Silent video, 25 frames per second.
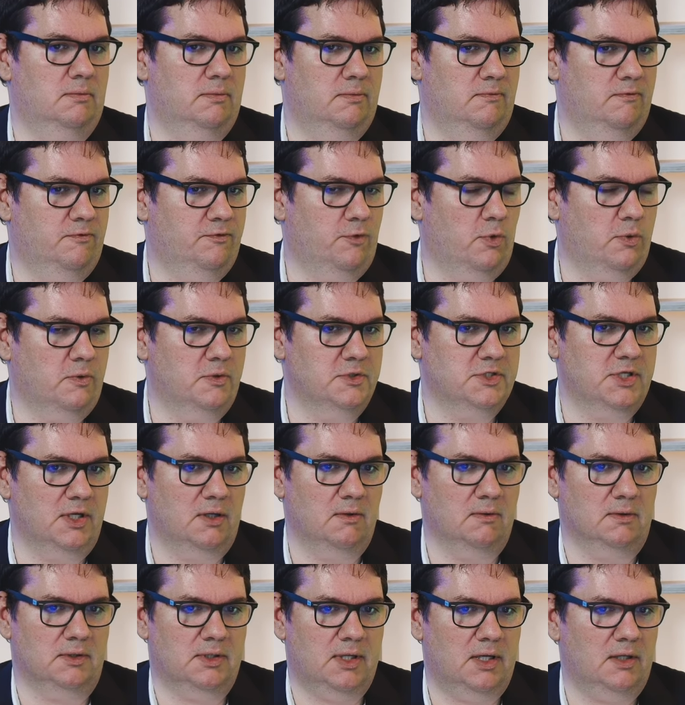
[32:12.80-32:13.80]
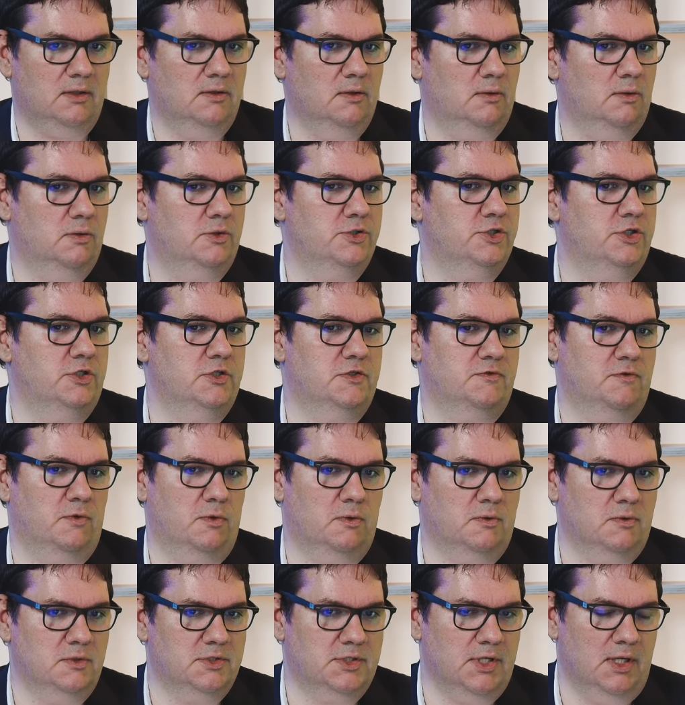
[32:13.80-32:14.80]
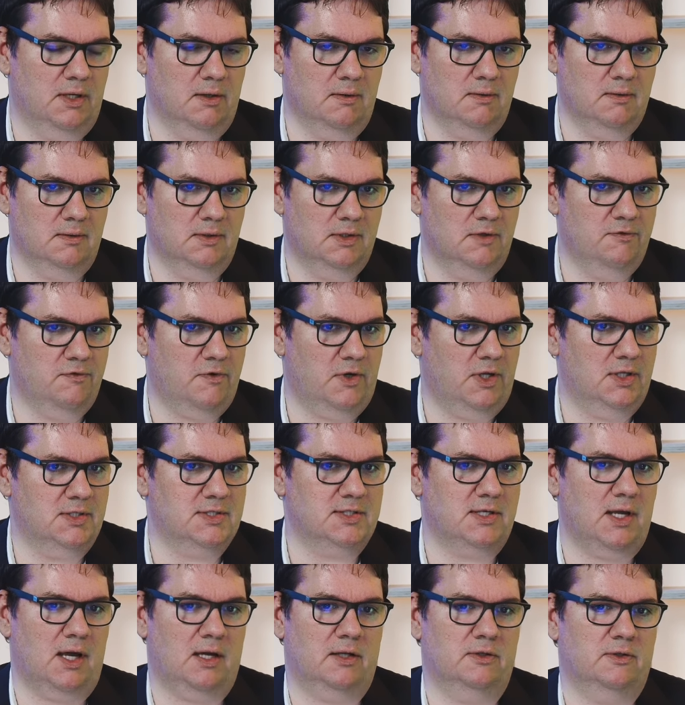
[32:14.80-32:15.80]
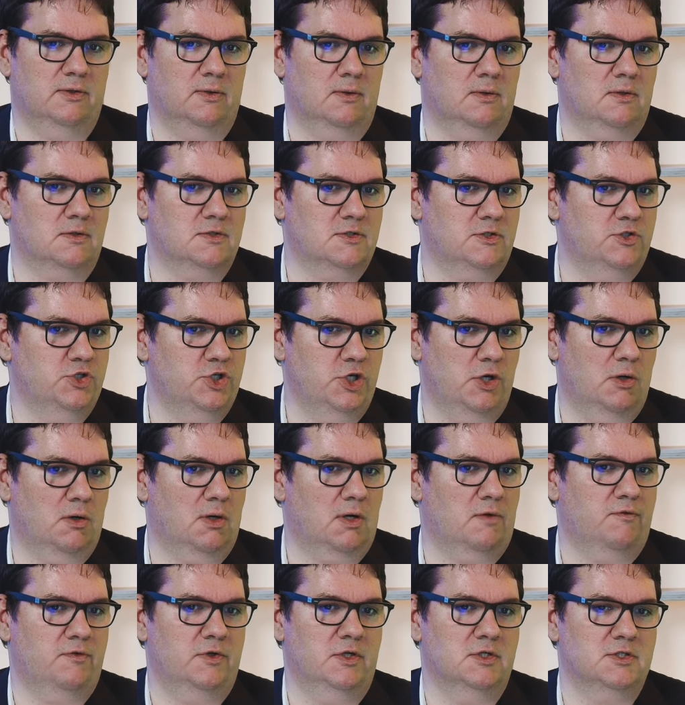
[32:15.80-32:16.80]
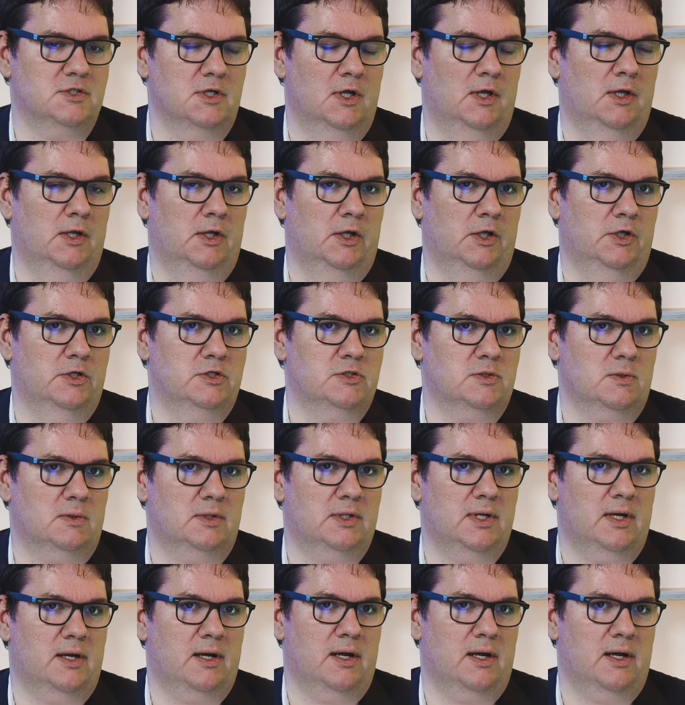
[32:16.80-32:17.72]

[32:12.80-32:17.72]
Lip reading: focusing on technologies, focusing on different sectors, geographies. So there